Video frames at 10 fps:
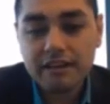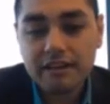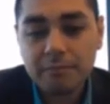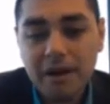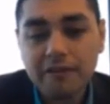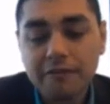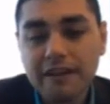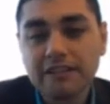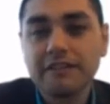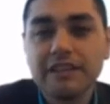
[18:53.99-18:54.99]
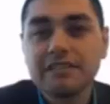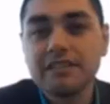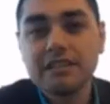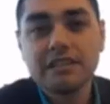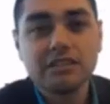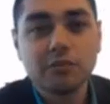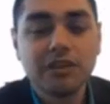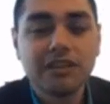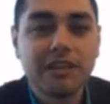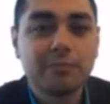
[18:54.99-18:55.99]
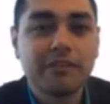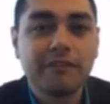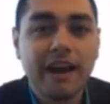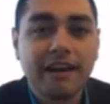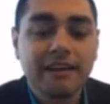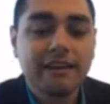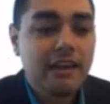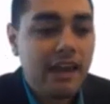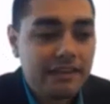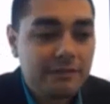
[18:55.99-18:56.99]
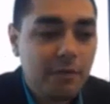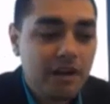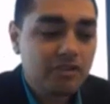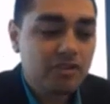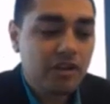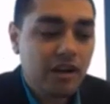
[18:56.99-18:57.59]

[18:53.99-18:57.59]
my effectiveness is really in providing as much